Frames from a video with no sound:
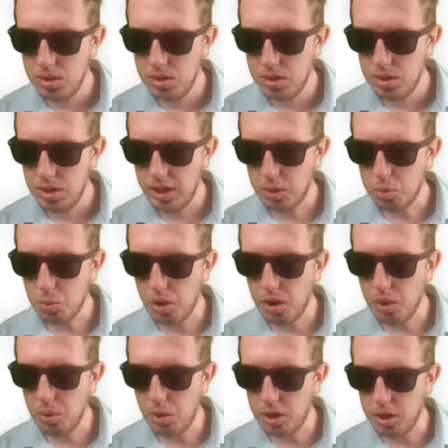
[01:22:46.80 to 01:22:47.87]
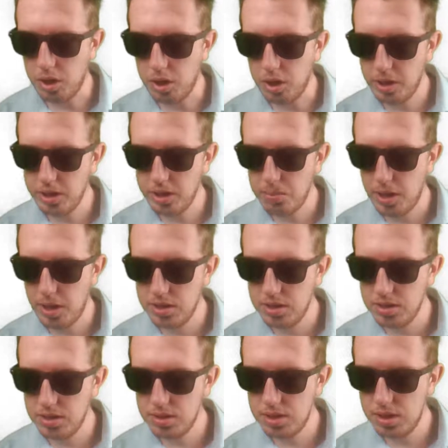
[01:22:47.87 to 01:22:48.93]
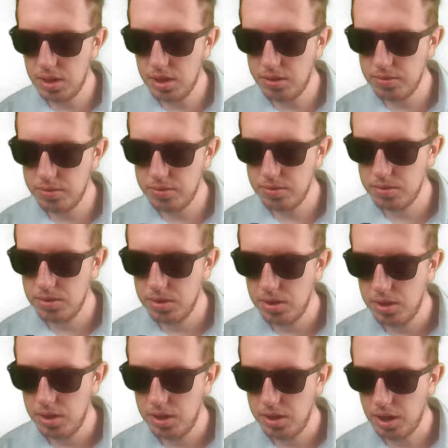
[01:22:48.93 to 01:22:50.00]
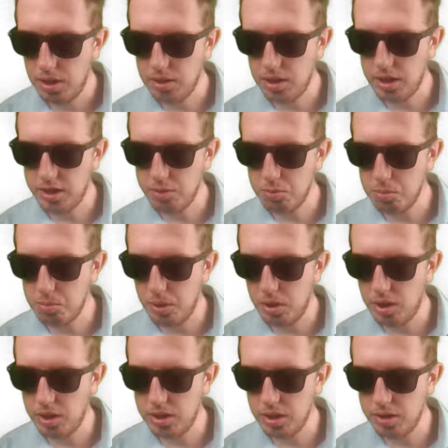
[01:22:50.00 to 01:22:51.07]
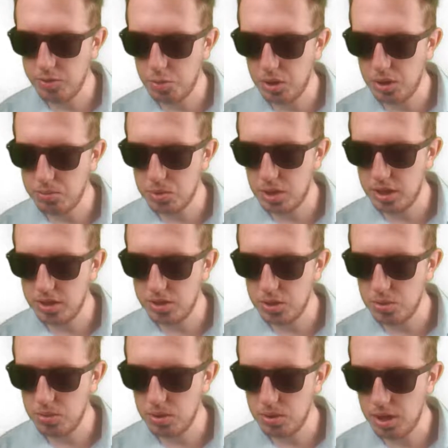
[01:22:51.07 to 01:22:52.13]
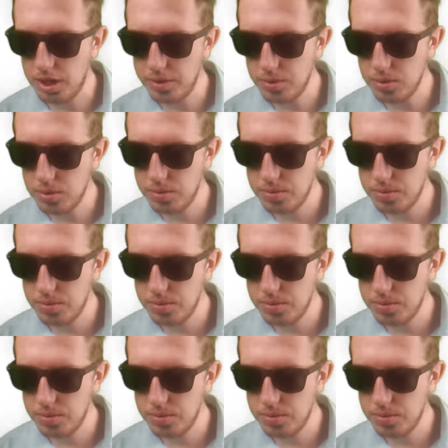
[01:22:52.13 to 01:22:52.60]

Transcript: Like where I want to place matches and stuff. That'll kind of give me a better idea of what I'm trying to do in the level.